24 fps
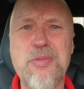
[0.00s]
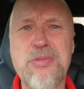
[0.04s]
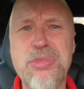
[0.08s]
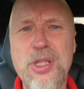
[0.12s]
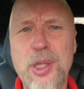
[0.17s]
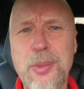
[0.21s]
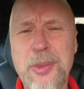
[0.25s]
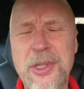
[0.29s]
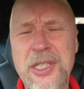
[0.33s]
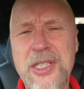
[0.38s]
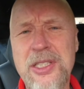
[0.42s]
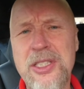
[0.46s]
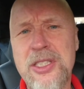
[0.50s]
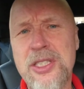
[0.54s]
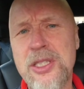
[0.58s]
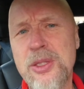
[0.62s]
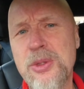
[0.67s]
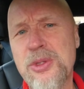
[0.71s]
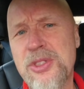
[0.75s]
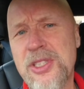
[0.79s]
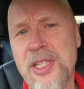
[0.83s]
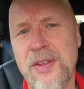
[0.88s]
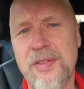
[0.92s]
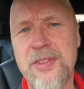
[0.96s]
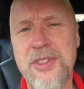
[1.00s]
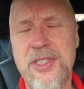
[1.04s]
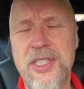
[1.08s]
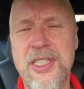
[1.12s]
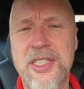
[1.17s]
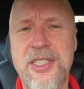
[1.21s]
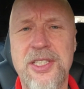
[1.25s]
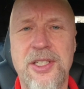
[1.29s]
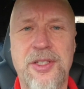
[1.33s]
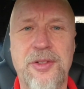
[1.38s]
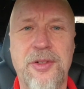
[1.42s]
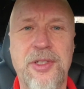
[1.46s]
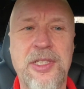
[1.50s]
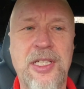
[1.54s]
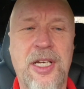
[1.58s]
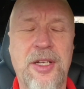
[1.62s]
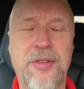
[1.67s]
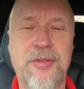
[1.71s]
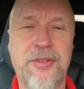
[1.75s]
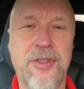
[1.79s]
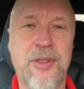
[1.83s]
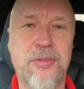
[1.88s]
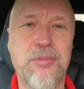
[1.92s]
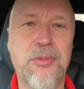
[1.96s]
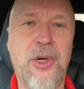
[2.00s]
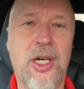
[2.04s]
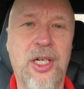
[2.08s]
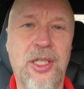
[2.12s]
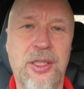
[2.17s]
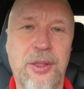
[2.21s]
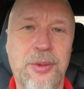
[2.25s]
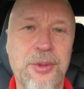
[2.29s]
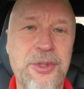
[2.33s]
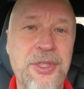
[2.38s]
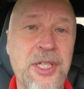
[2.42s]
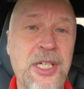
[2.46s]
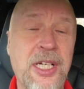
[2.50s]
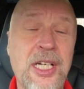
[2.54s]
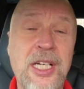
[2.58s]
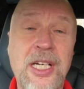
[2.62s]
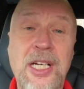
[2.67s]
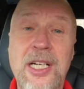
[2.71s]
probably 270 to 300 miles.